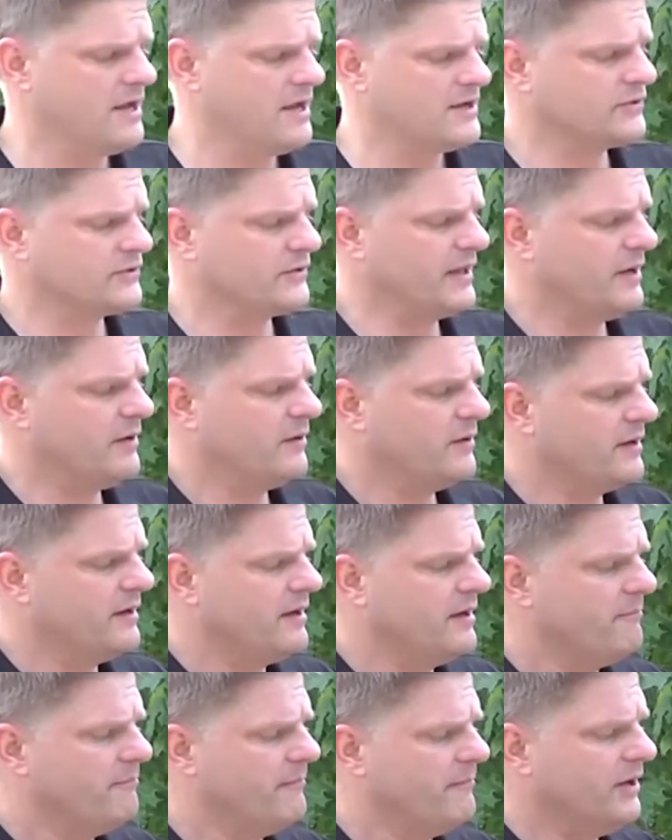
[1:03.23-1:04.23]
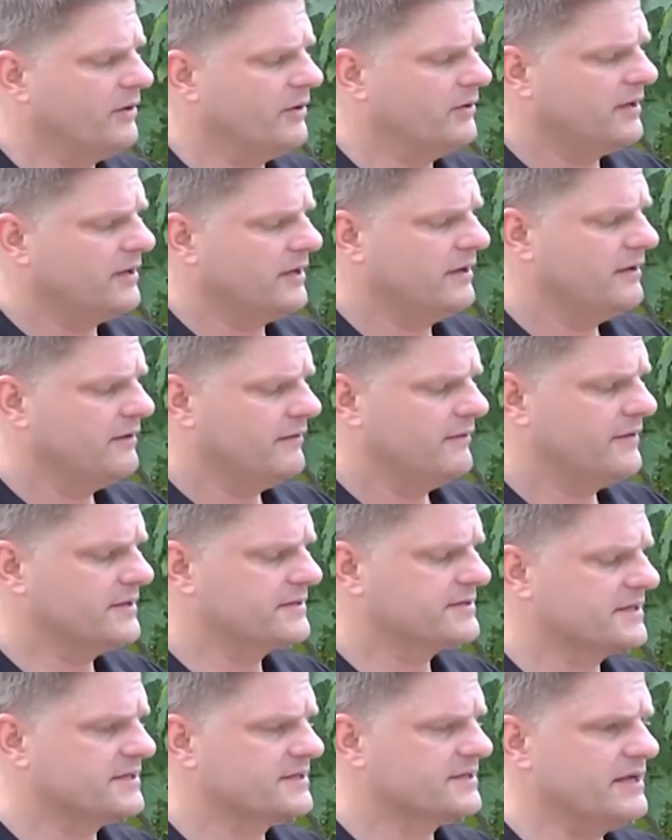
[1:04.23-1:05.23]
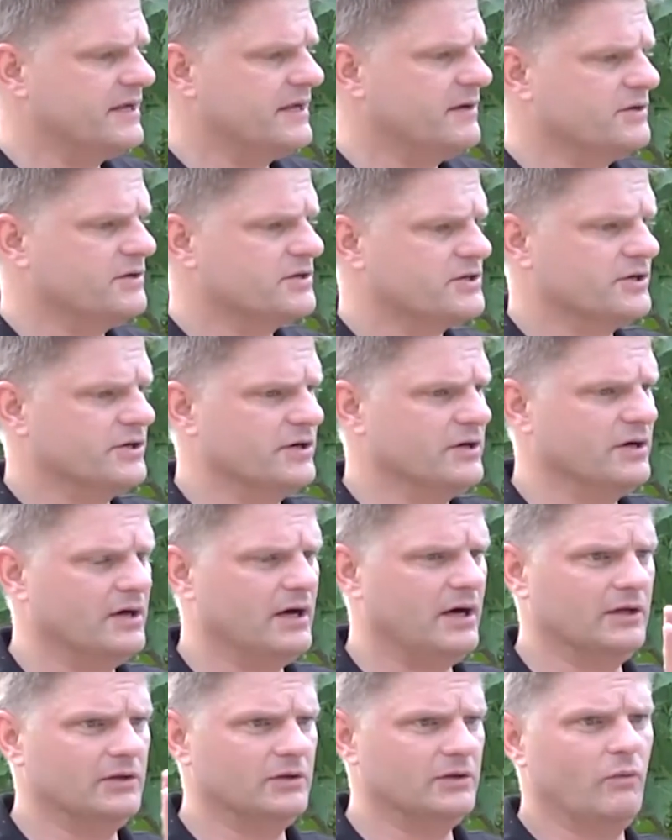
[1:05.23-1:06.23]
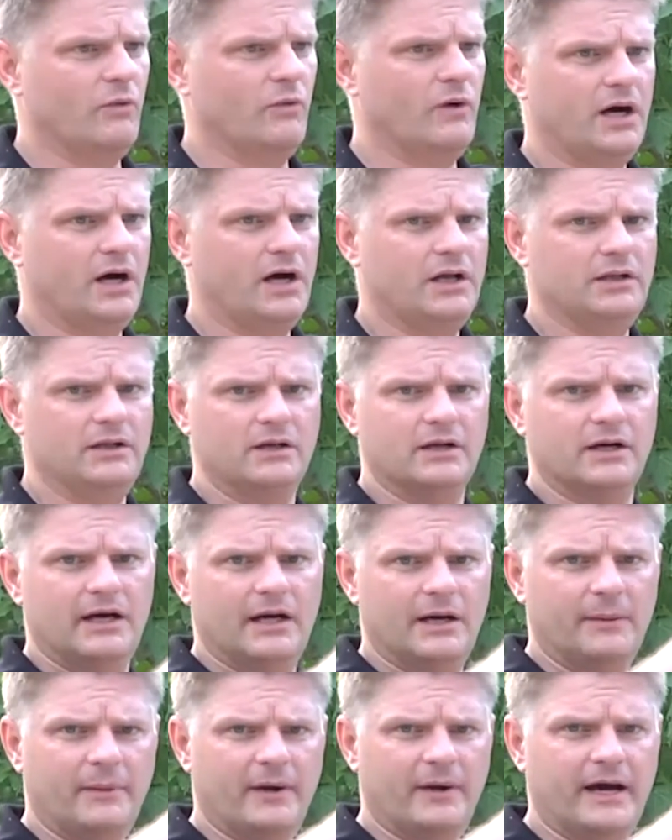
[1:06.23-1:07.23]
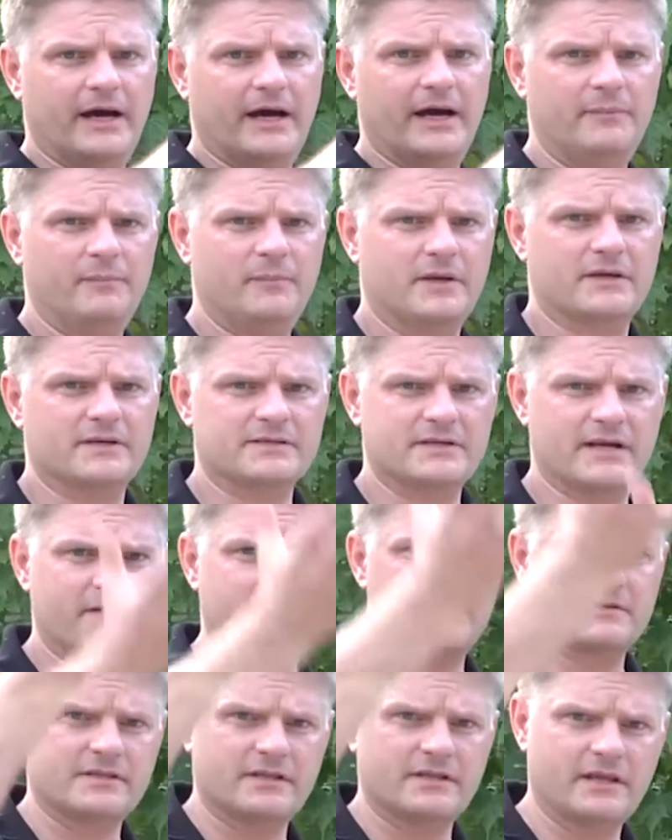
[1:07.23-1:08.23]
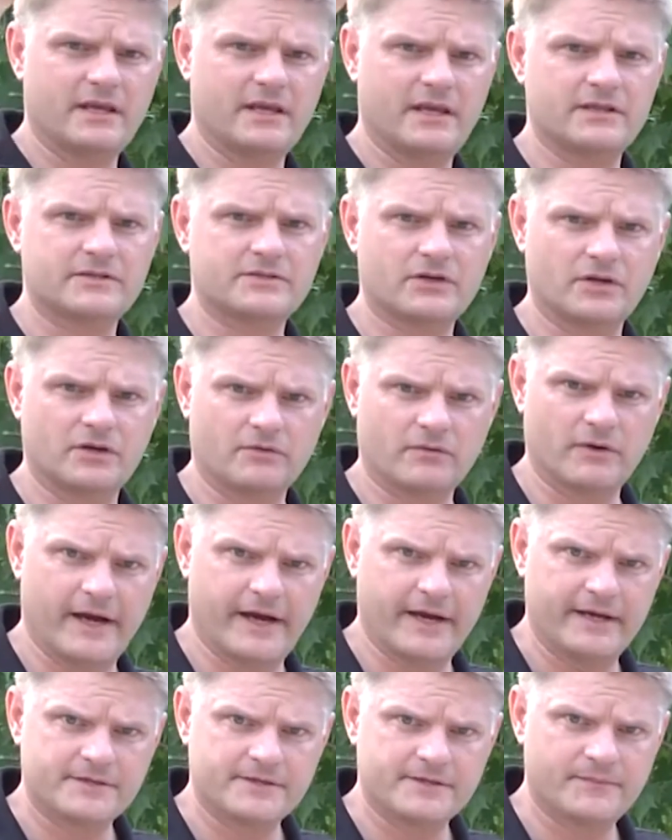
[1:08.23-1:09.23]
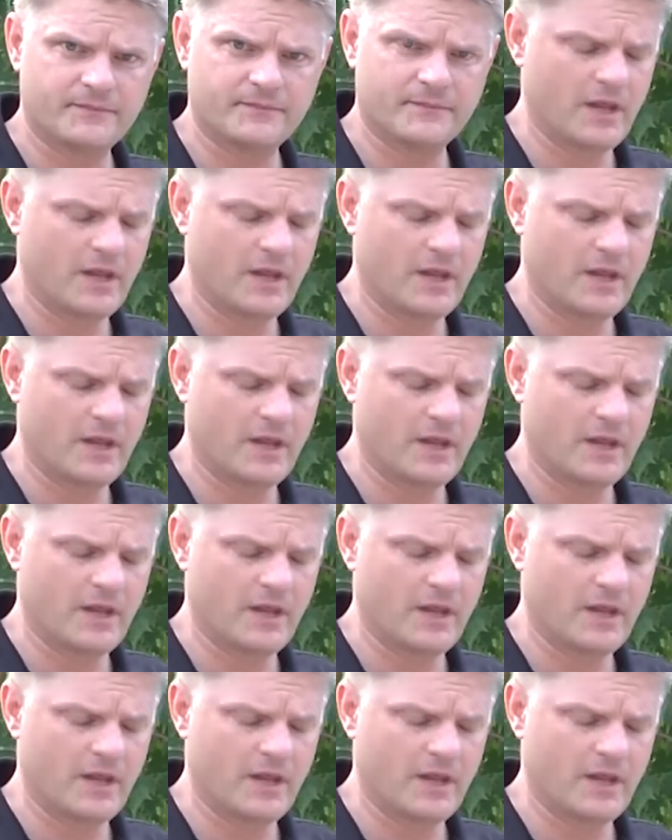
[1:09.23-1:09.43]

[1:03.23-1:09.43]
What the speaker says: So they would mount this extinguisher on the wall up high, because obviously the heat's going to rise,